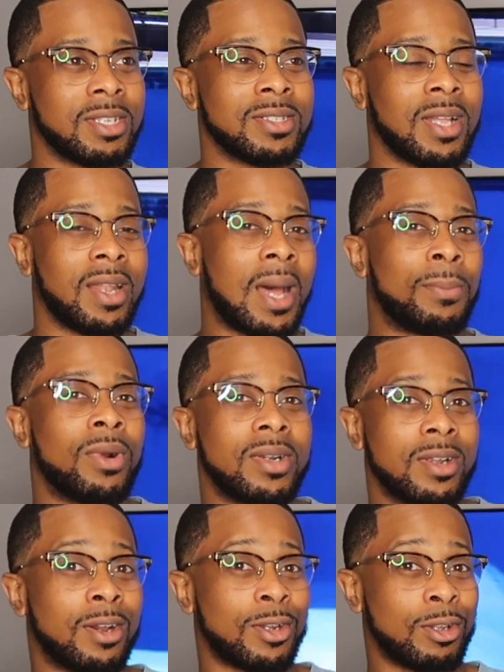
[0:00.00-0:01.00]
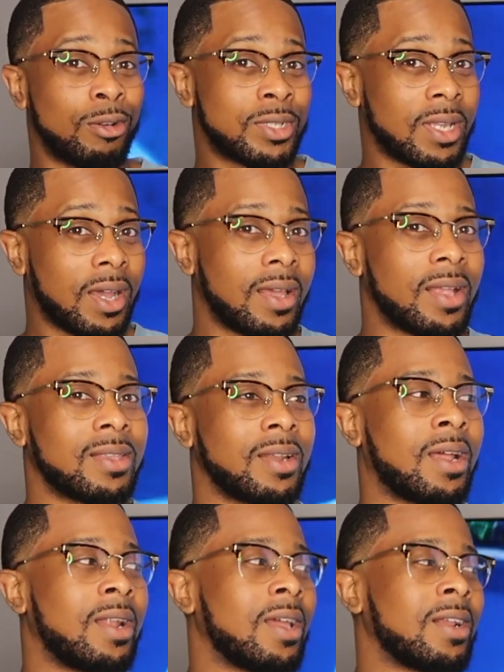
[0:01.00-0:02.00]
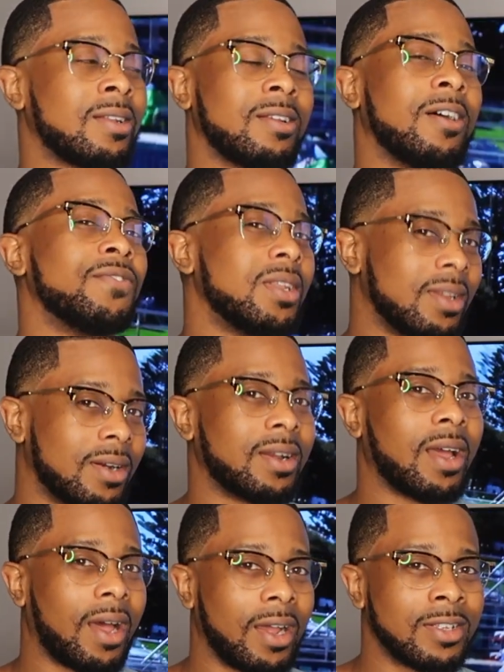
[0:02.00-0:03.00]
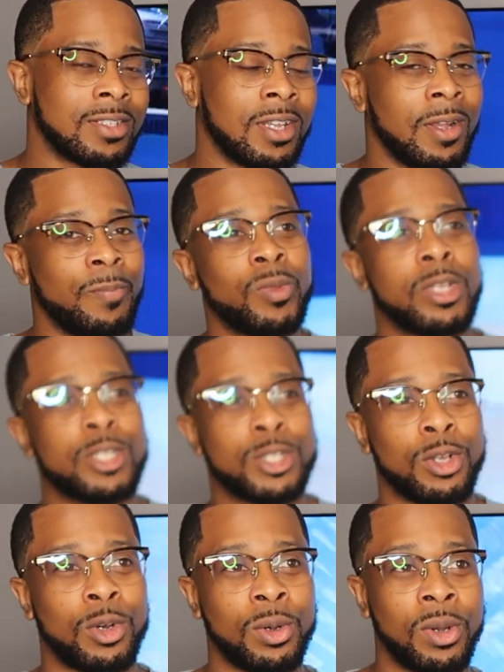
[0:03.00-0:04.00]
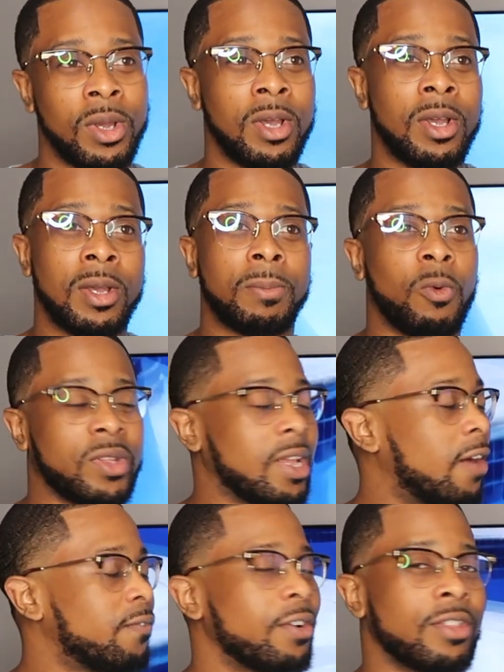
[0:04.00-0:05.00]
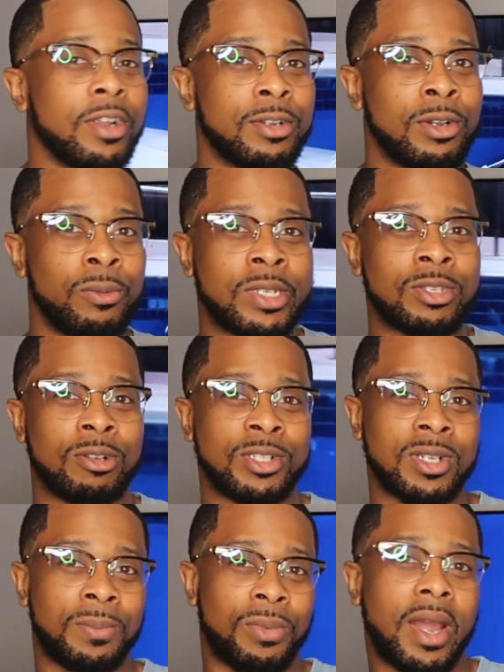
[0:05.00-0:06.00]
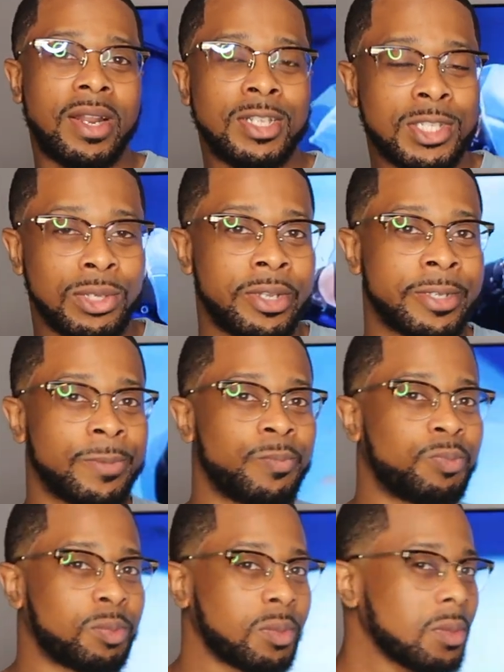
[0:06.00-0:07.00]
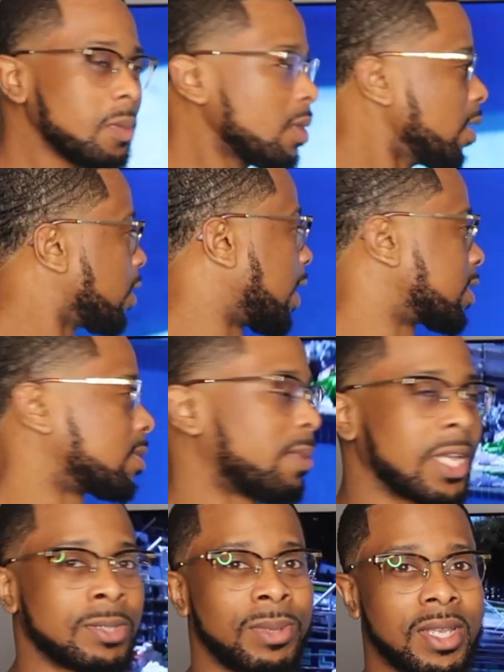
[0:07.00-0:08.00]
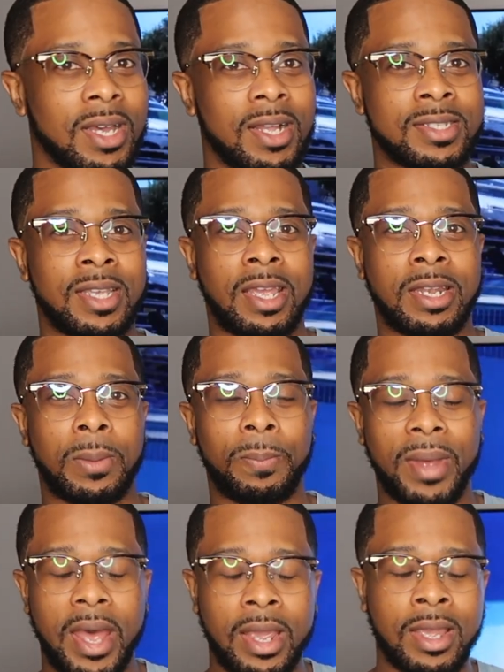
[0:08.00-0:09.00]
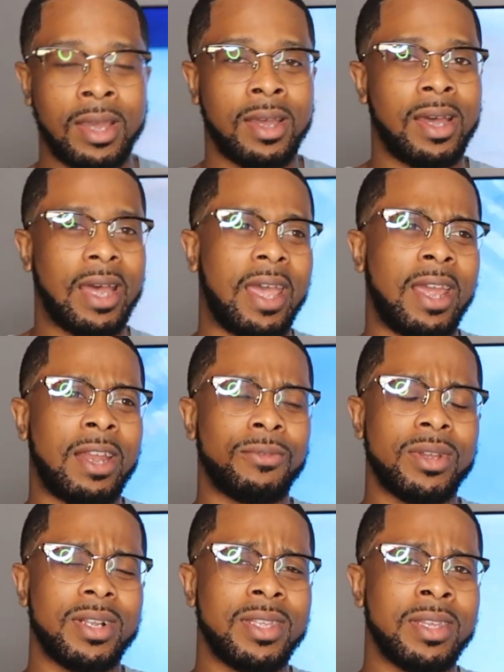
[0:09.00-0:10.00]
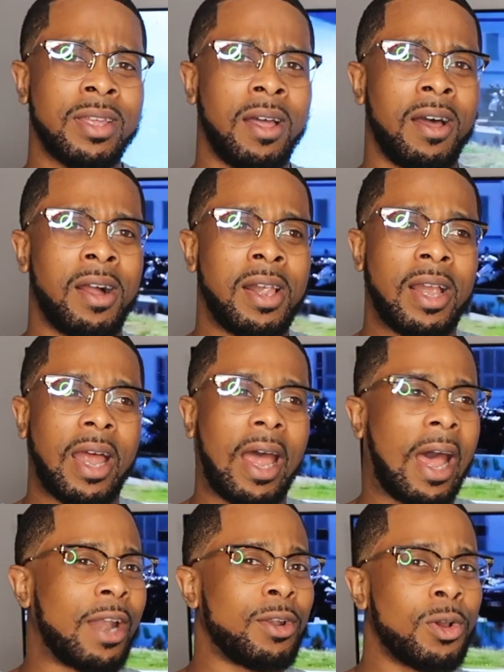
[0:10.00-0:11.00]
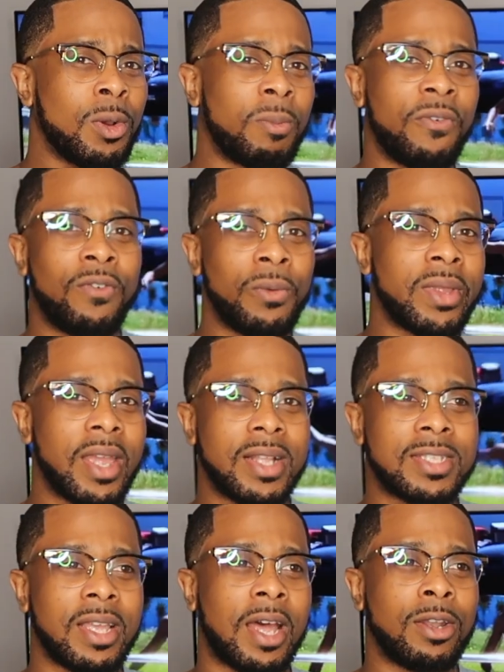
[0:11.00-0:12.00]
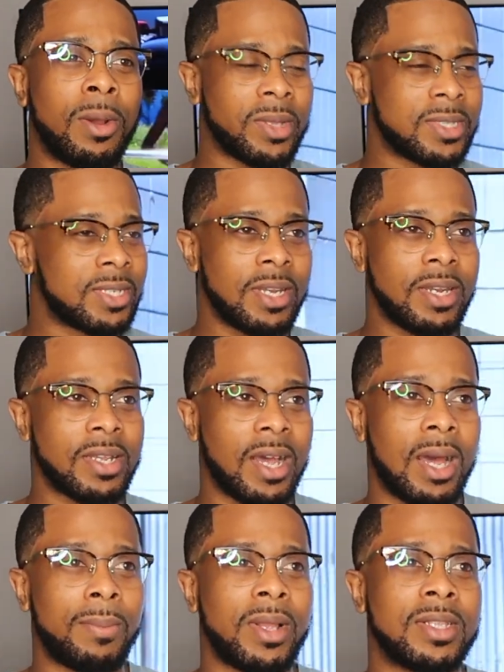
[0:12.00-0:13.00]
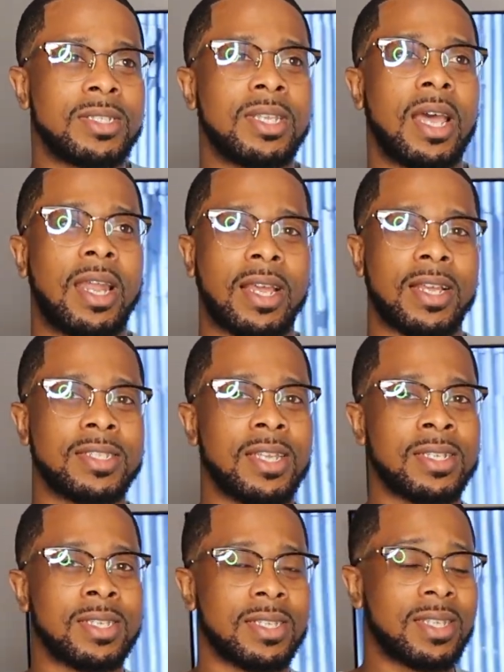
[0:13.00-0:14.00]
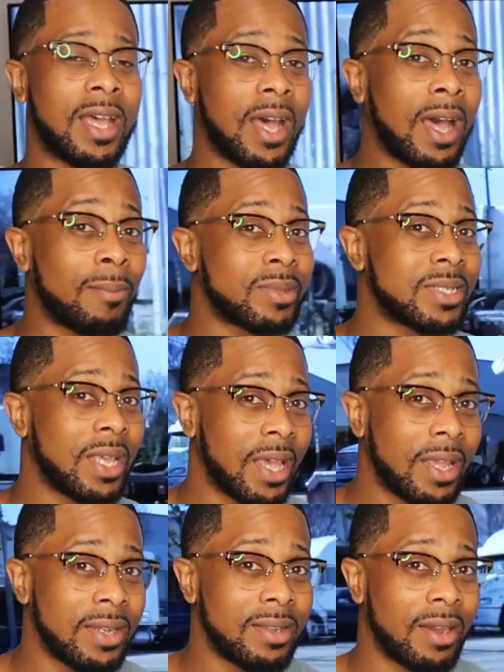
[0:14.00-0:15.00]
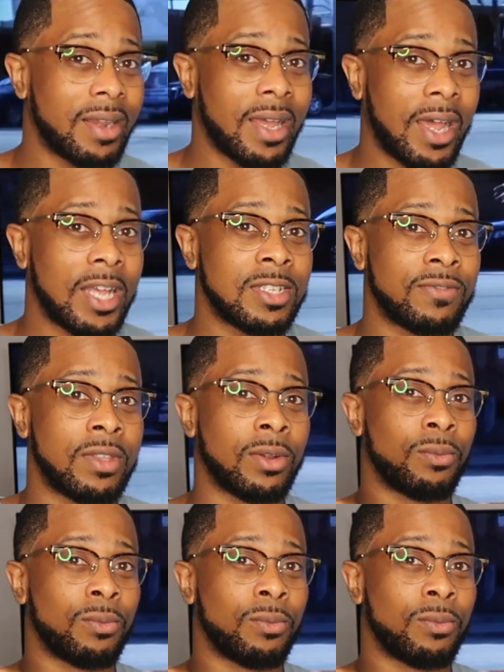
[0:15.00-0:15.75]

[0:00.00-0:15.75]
there's a lot more Dunk Lows that I like than I like of the Dunk Highs. So without further ado, we're just going to jump right into it. Got some SB content in the back, and really, I know before we get into it, I know see it in the comments. Like I said, it's the top 10 Dunk Highs of the